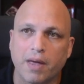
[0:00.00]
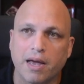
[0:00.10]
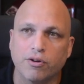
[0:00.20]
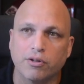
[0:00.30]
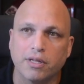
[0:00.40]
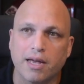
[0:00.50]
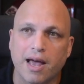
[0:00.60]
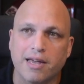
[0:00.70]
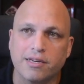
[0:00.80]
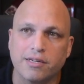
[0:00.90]
I know
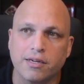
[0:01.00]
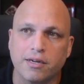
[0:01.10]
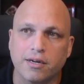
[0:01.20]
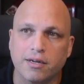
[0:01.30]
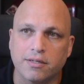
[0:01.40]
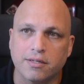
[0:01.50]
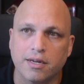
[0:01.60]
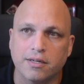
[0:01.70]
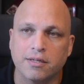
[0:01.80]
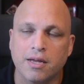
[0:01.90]
the ID here is
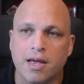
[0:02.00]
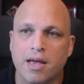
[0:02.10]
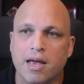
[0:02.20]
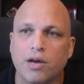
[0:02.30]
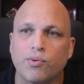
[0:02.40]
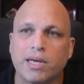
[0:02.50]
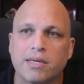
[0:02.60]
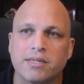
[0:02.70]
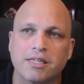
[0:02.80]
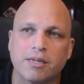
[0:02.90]
6, and we can
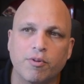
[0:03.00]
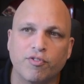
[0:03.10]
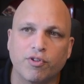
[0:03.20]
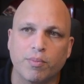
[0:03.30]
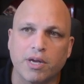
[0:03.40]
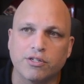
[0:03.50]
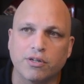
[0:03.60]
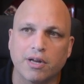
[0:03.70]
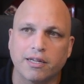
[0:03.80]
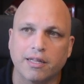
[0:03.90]
see some
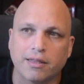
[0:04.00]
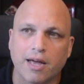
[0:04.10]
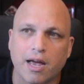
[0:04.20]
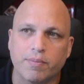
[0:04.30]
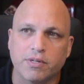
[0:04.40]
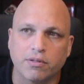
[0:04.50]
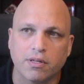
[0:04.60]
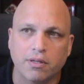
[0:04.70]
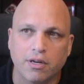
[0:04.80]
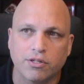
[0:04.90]
information like the type is
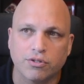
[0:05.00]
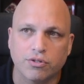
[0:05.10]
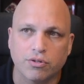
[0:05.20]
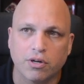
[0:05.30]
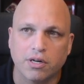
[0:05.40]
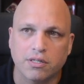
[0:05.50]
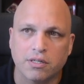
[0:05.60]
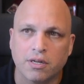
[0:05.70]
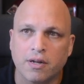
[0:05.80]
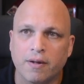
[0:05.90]
authentication source.